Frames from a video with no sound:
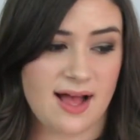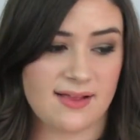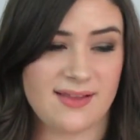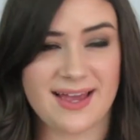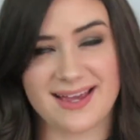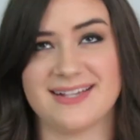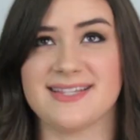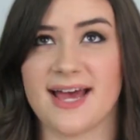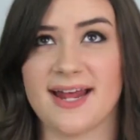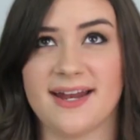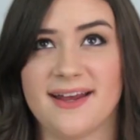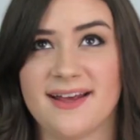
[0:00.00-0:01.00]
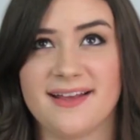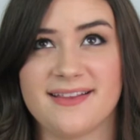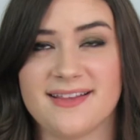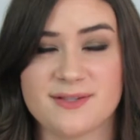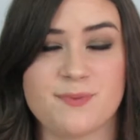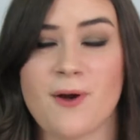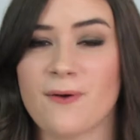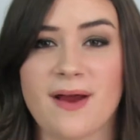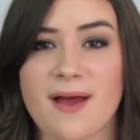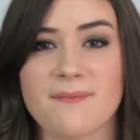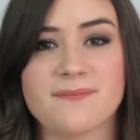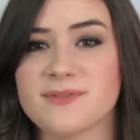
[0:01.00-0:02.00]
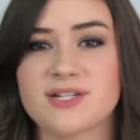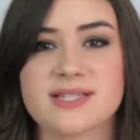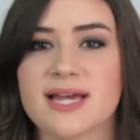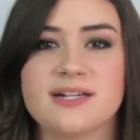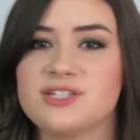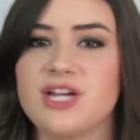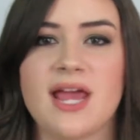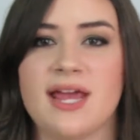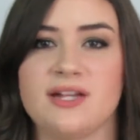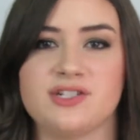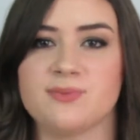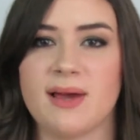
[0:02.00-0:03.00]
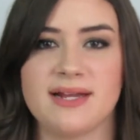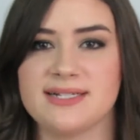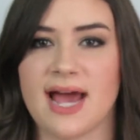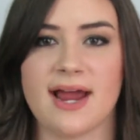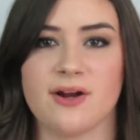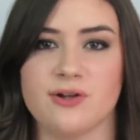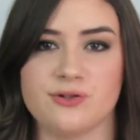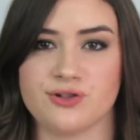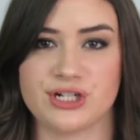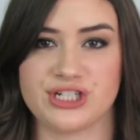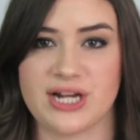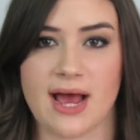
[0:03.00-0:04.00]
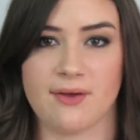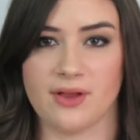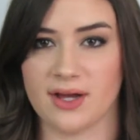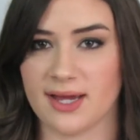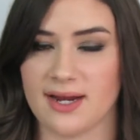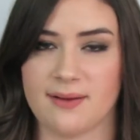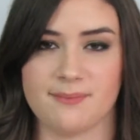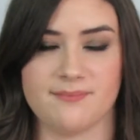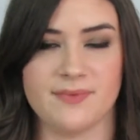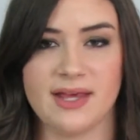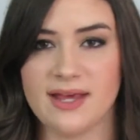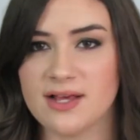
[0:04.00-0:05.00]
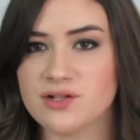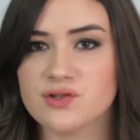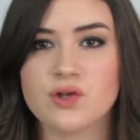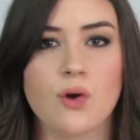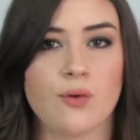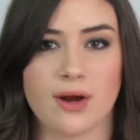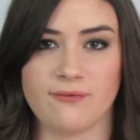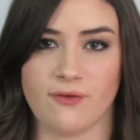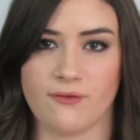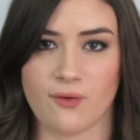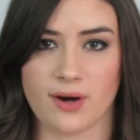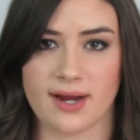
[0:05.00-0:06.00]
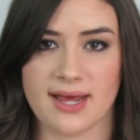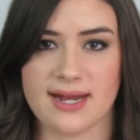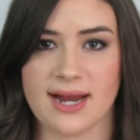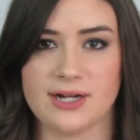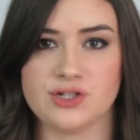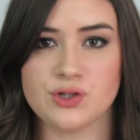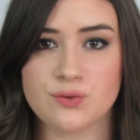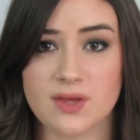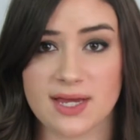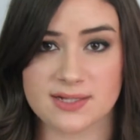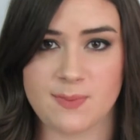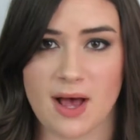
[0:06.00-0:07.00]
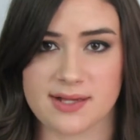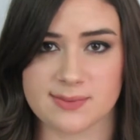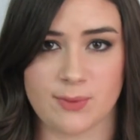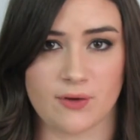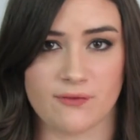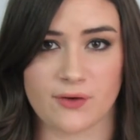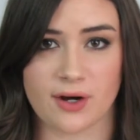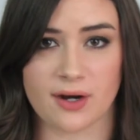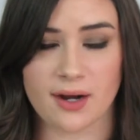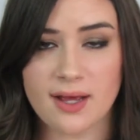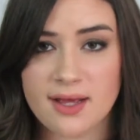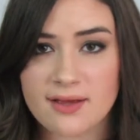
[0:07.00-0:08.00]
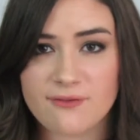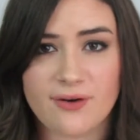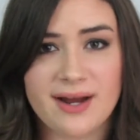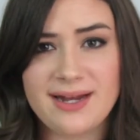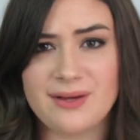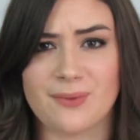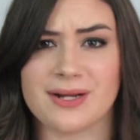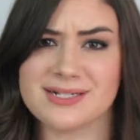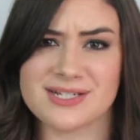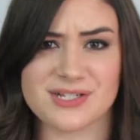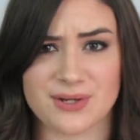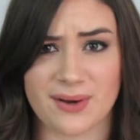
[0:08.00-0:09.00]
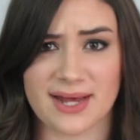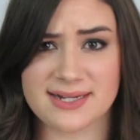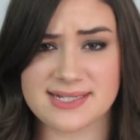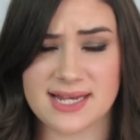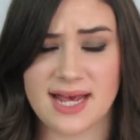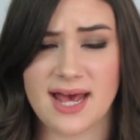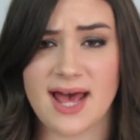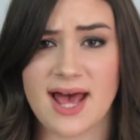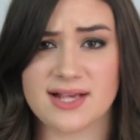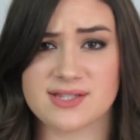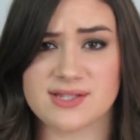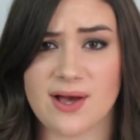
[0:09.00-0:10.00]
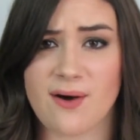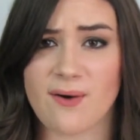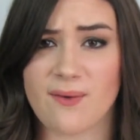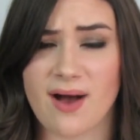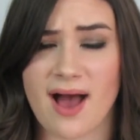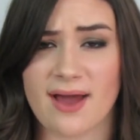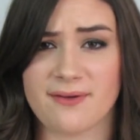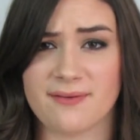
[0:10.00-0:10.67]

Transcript: like I said, this program just like changed my entire nutrition outlook, and I'm so grateful for it. And I do think it's possible for anyone to do it. So